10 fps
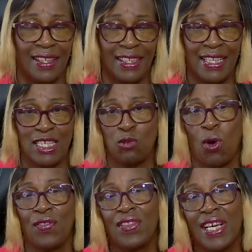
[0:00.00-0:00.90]
there's
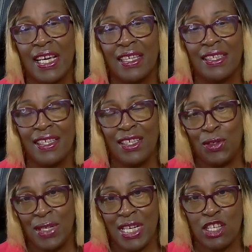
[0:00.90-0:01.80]
one thing that you
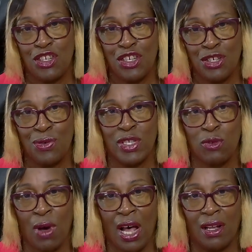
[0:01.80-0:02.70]
need to do as
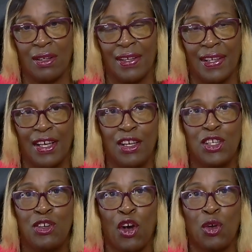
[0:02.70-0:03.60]
well. You
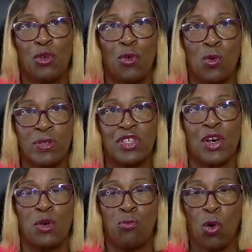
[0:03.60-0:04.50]
got to
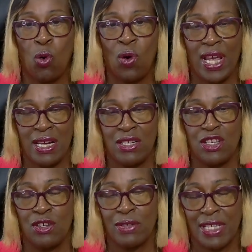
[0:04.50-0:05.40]
also pour into
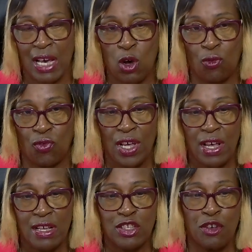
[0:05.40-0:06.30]
yourself.
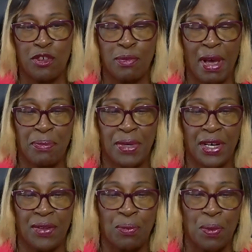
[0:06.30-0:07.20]
So
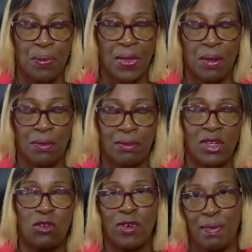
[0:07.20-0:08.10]
remember,
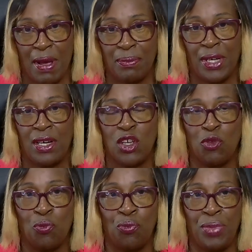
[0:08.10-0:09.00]
not remember,
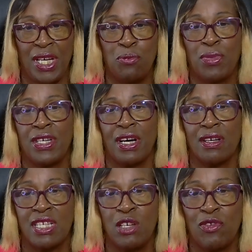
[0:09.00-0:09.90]
being
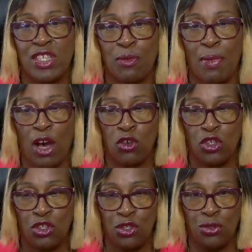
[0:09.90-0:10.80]
productive is about
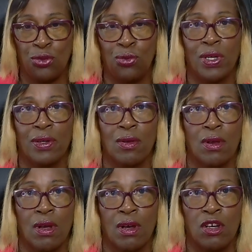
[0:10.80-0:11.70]
you
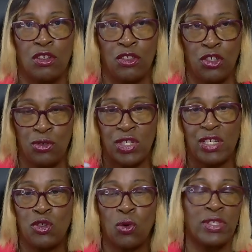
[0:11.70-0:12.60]
using
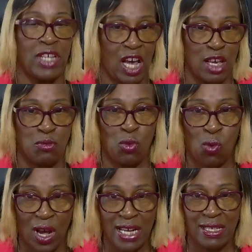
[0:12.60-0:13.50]
your time
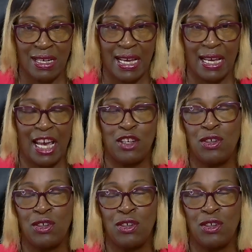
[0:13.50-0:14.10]
wisely, and